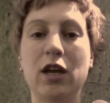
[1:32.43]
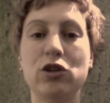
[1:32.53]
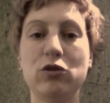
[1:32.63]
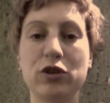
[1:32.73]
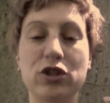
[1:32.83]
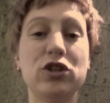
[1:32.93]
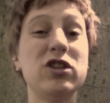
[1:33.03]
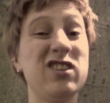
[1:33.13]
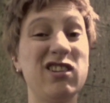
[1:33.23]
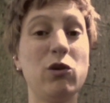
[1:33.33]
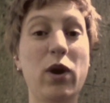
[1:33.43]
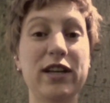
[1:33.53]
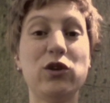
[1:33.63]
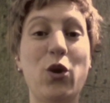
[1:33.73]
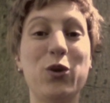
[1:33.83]
So it's
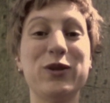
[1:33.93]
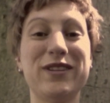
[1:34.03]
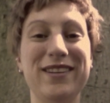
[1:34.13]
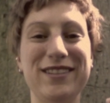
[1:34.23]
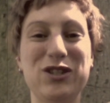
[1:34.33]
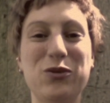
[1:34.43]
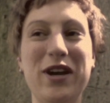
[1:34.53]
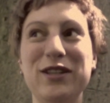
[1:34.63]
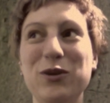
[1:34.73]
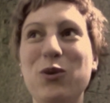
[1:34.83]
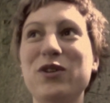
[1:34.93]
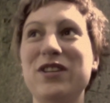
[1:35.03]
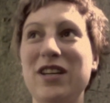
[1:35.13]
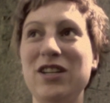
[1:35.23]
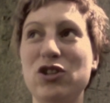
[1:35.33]
quite old, it's quite an old
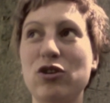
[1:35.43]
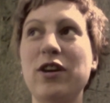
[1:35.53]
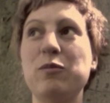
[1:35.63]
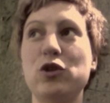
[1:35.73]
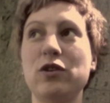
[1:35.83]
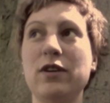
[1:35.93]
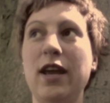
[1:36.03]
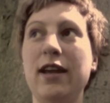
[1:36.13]
inscription,